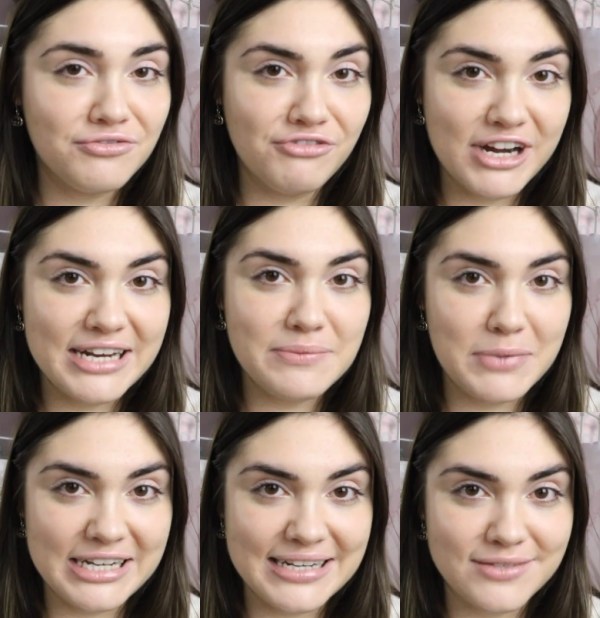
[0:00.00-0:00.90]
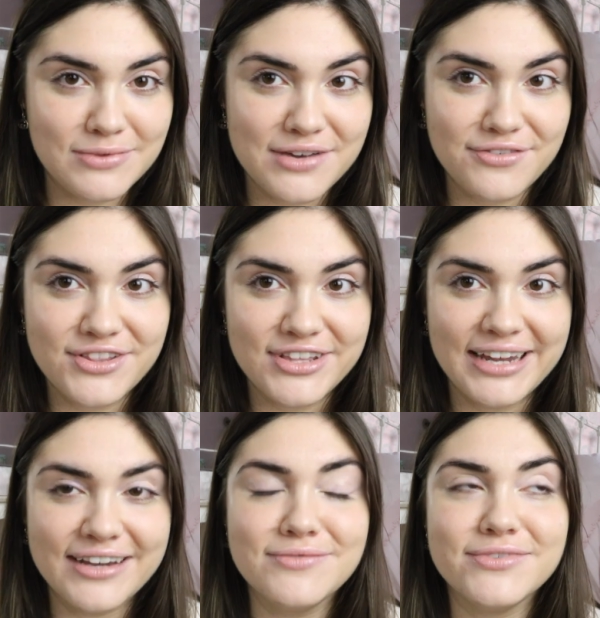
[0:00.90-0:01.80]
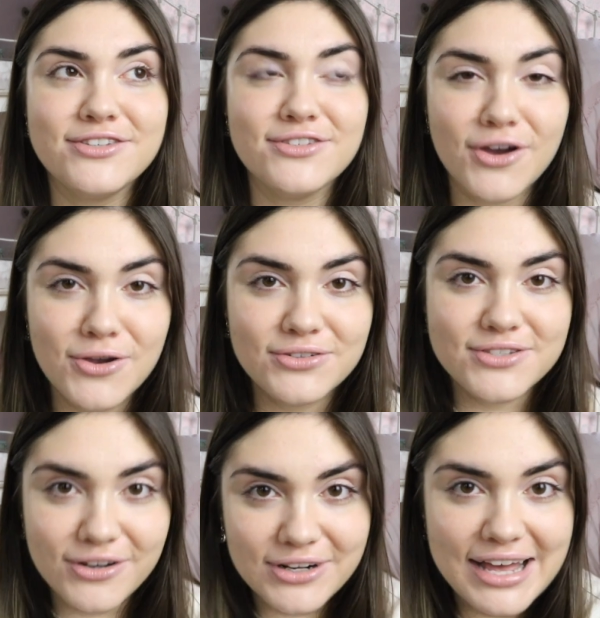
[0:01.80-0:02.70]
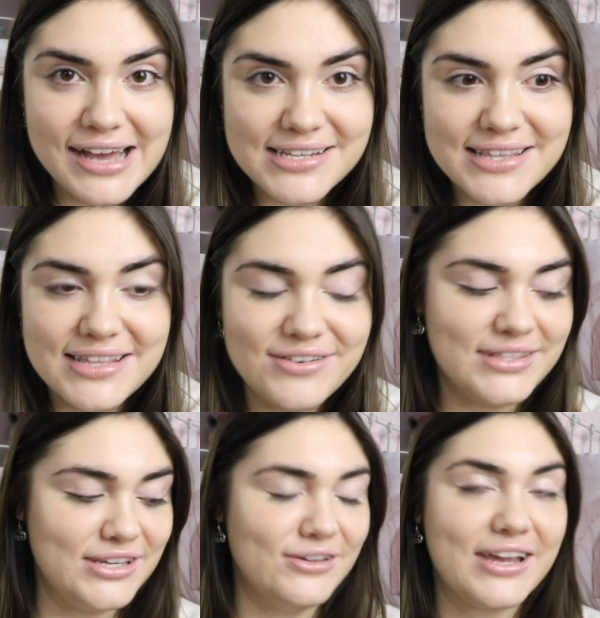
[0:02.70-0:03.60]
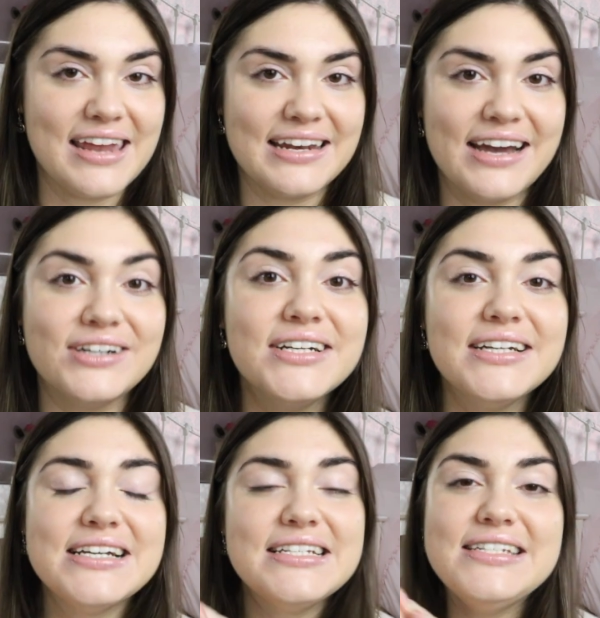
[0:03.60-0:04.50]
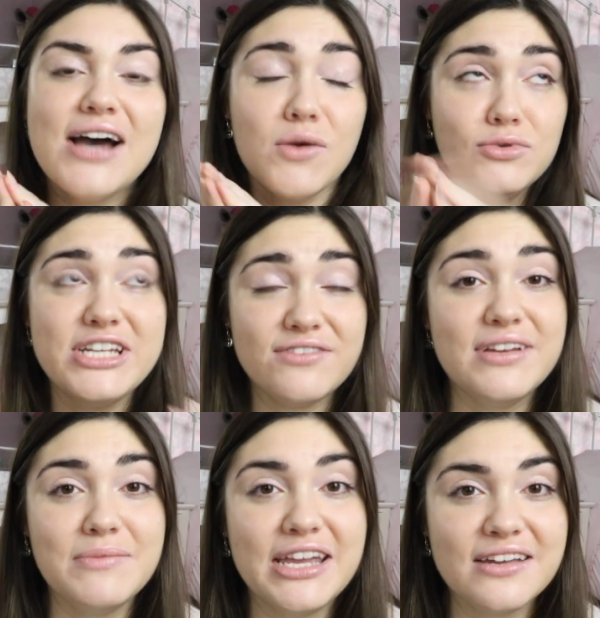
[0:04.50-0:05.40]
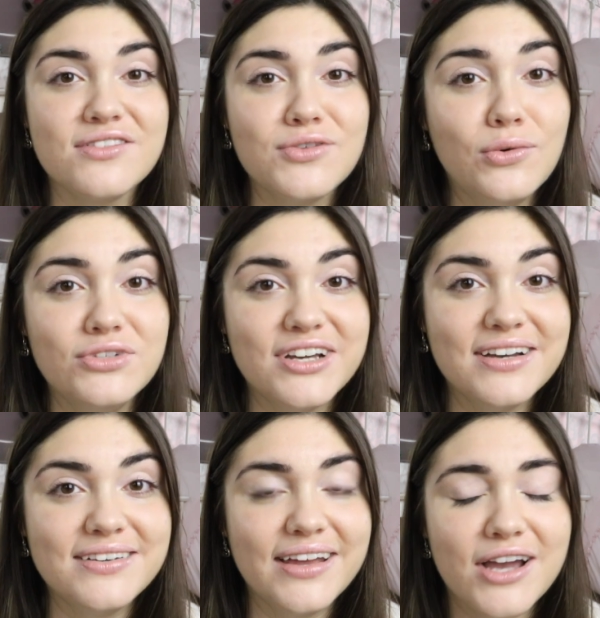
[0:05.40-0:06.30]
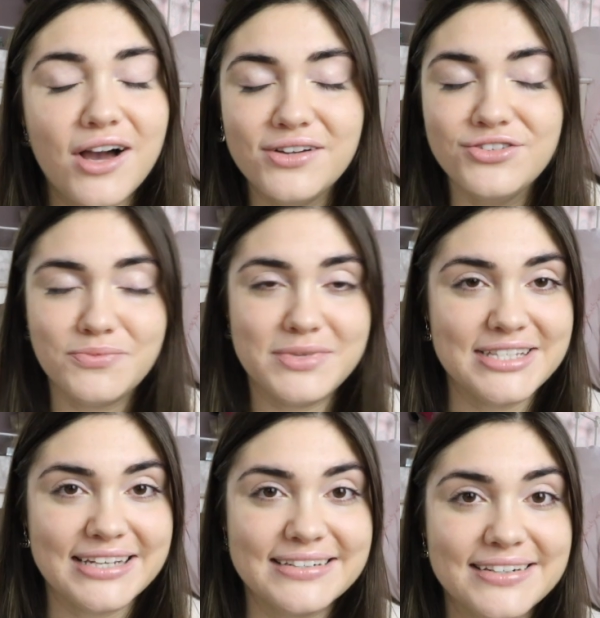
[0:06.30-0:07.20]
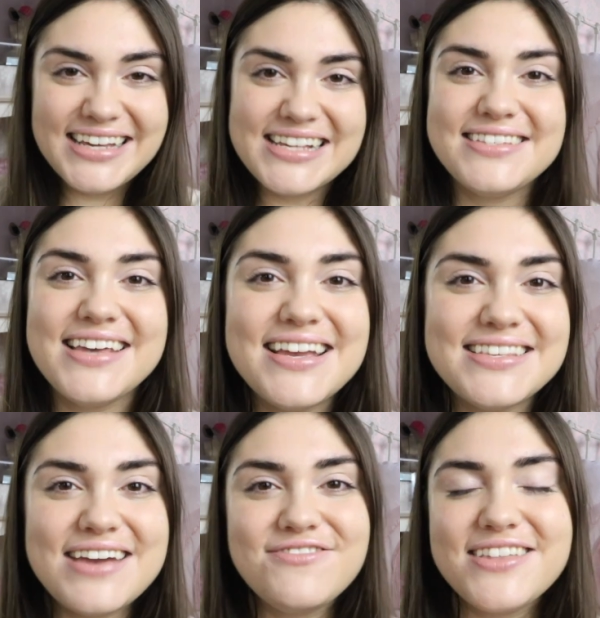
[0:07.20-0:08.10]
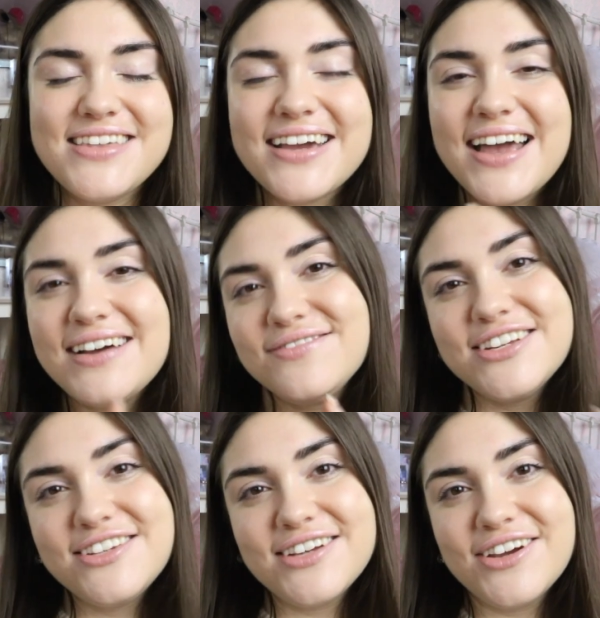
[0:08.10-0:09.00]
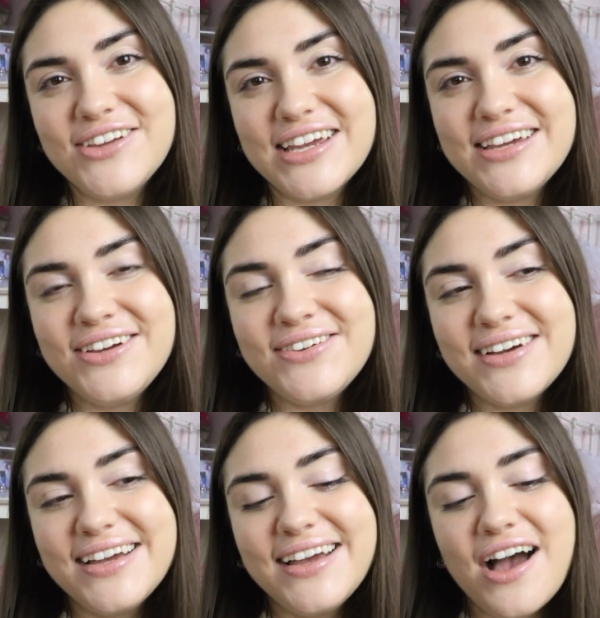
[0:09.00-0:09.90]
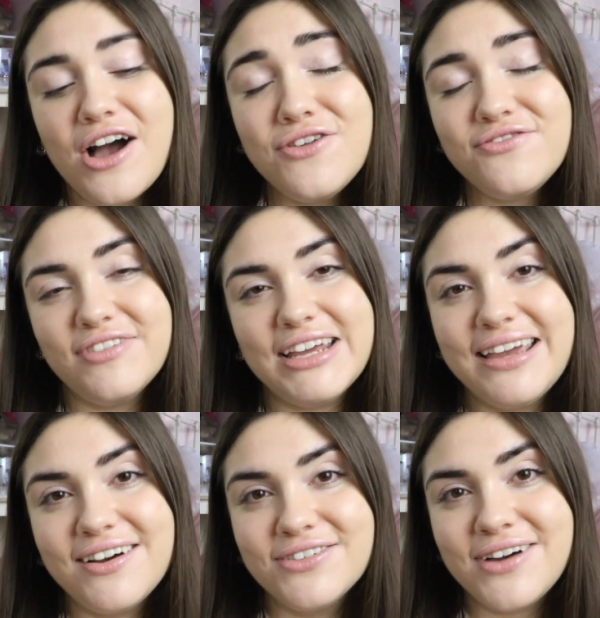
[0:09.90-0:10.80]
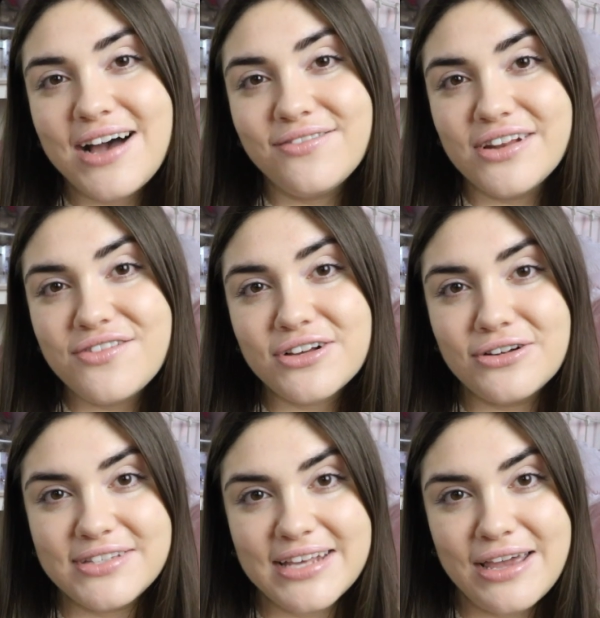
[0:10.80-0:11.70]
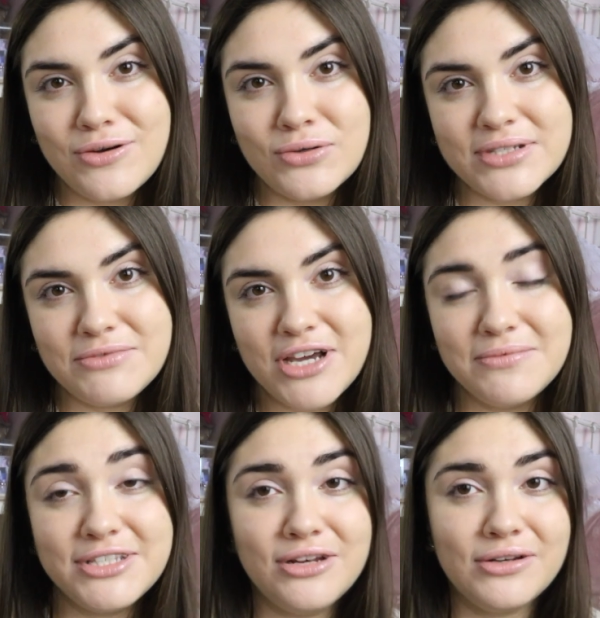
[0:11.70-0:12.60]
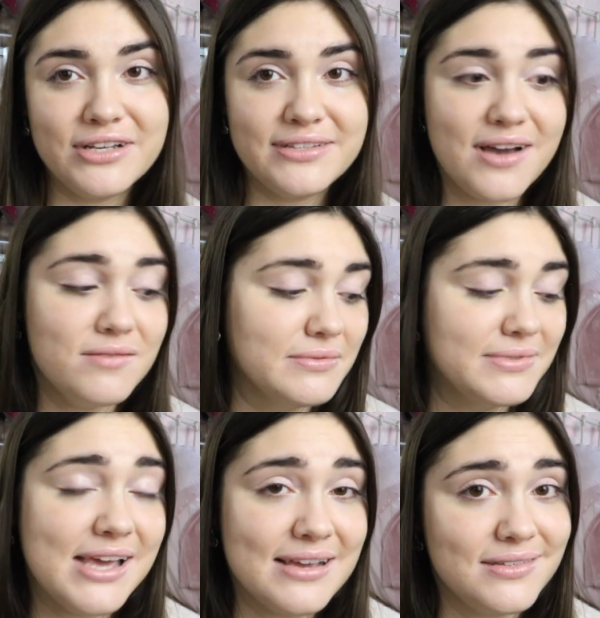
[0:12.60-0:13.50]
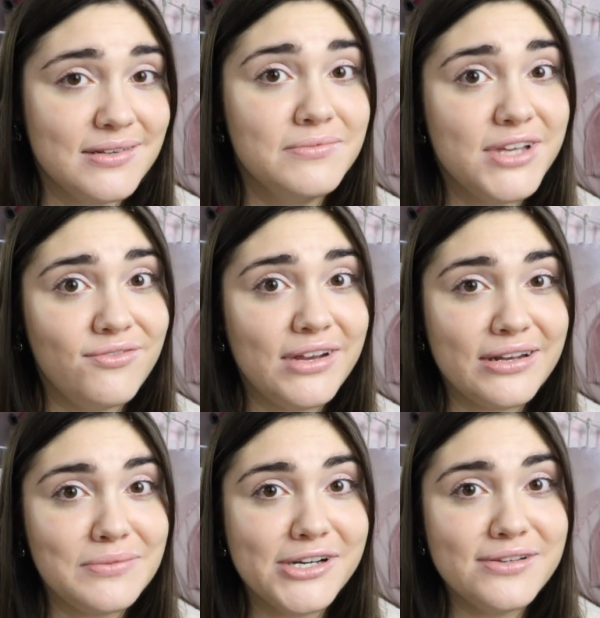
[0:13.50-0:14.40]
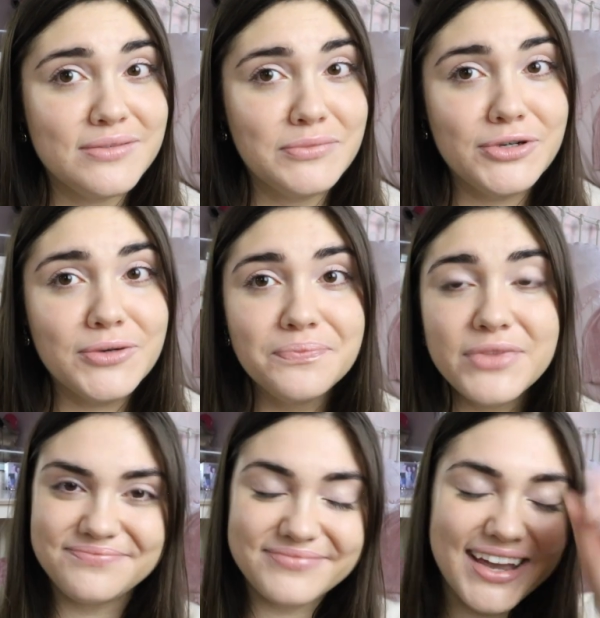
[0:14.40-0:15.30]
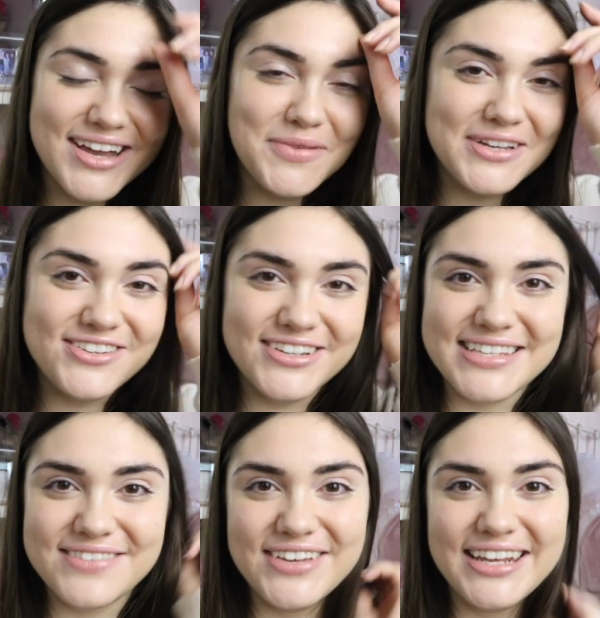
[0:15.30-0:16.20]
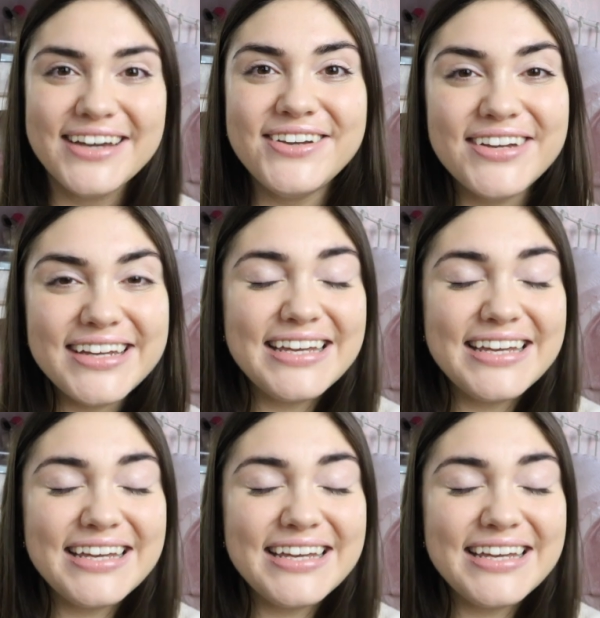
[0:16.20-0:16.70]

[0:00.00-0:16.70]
Really pleased with everything. I'm so, so glad that they're in the UK now. I would definitely make another order, like 100%. So that is everything I have to show you. Hopefully I will have another Glossier haul sometime soon because I'm obsessed and I'm definitely going to buy some more. I hope you enjoyed this video.